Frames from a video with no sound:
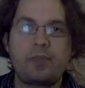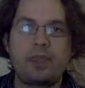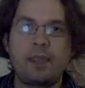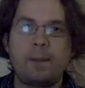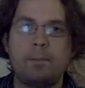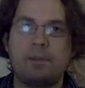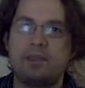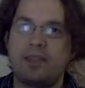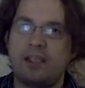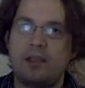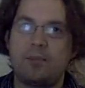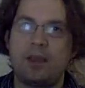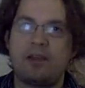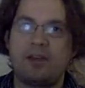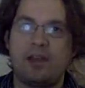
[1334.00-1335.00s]
but think
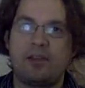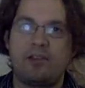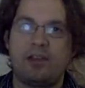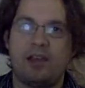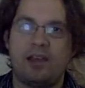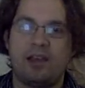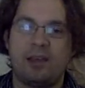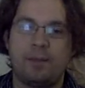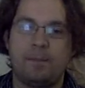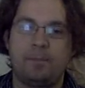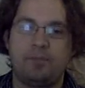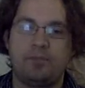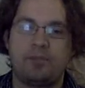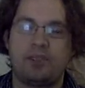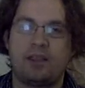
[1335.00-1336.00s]
about how, uh,
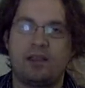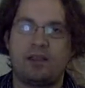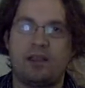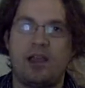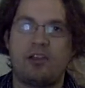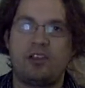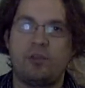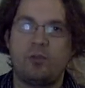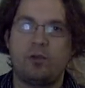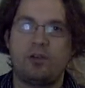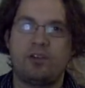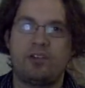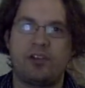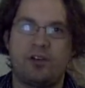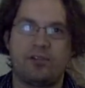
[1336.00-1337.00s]
how you
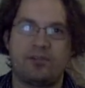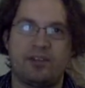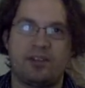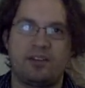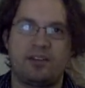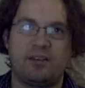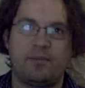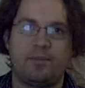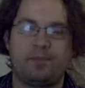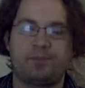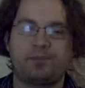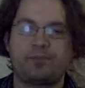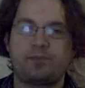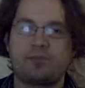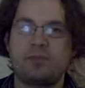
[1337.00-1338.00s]
would solve this.
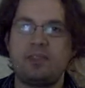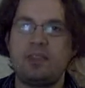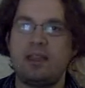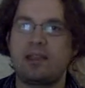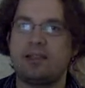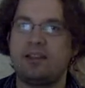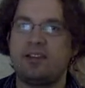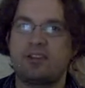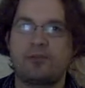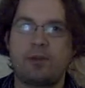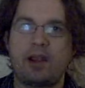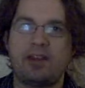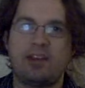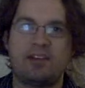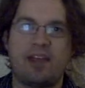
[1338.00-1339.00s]
At least
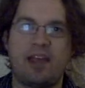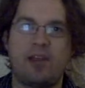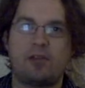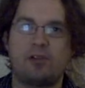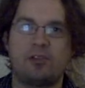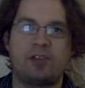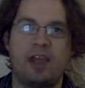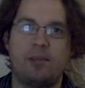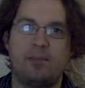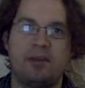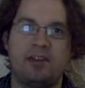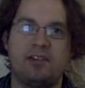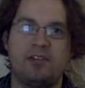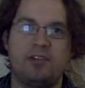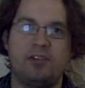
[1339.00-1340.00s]
write it down or type it
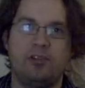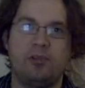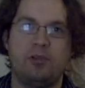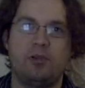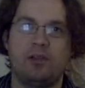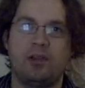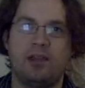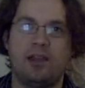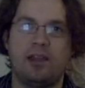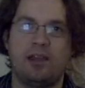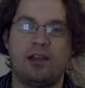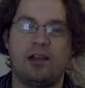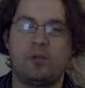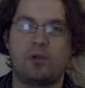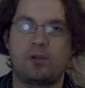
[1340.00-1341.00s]
into uh,
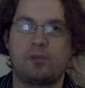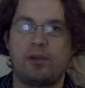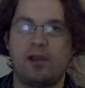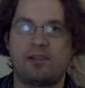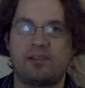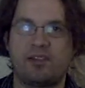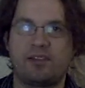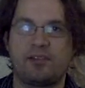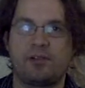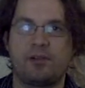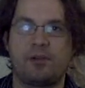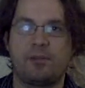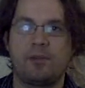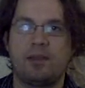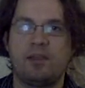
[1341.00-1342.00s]
a word
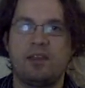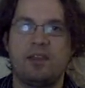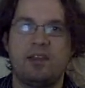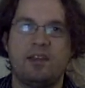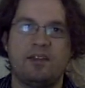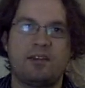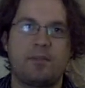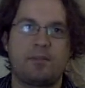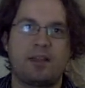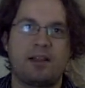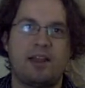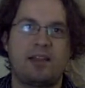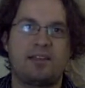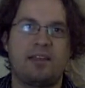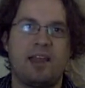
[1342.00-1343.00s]
processor, something
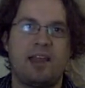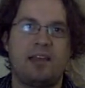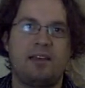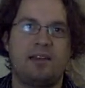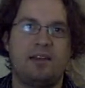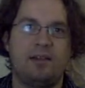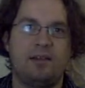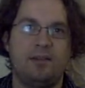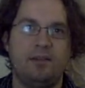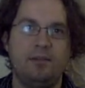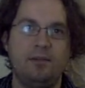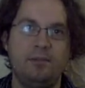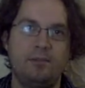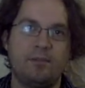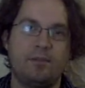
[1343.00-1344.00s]
like that,
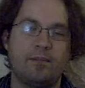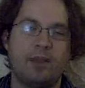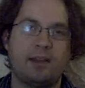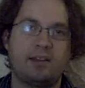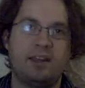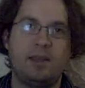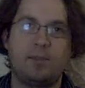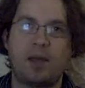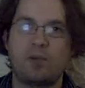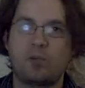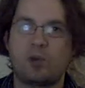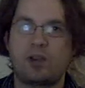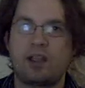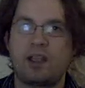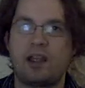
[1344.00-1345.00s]
and keep on
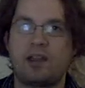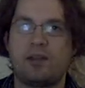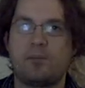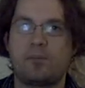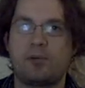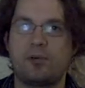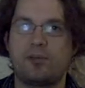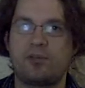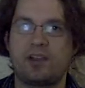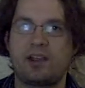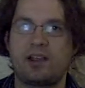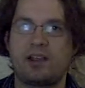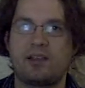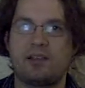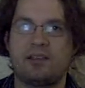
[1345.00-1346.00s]
working on
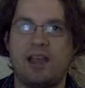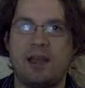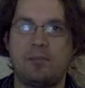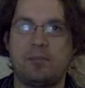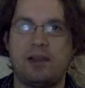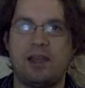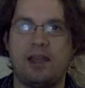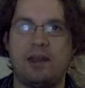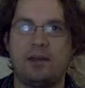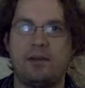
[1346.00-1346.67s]
improving that plan.